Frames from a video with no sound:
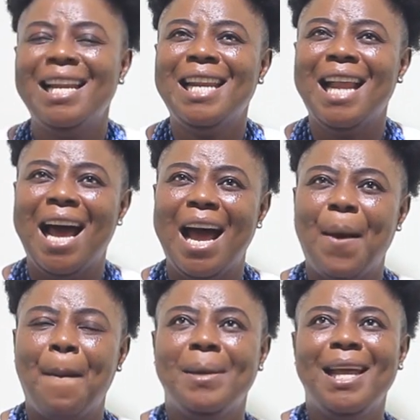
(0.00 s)

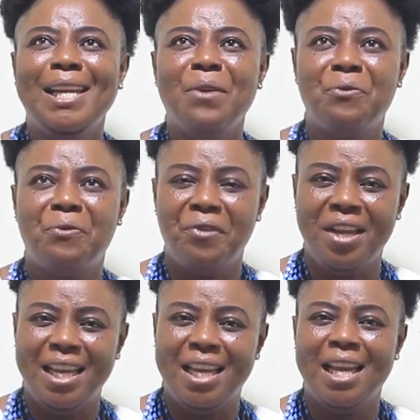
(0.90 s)
na dada
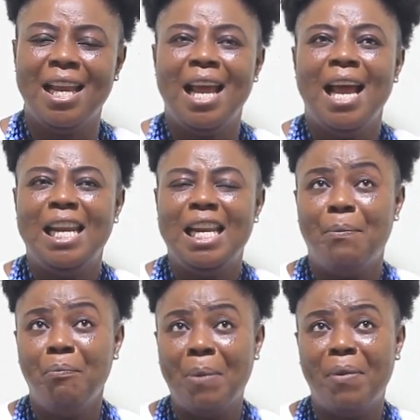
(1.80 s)
fi
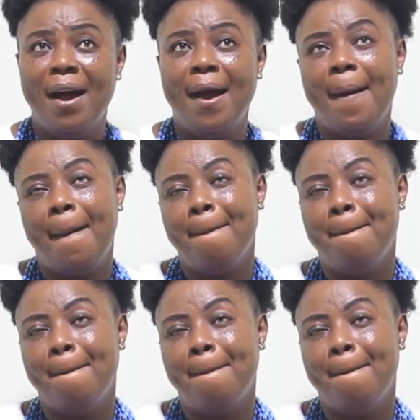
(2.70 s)
papa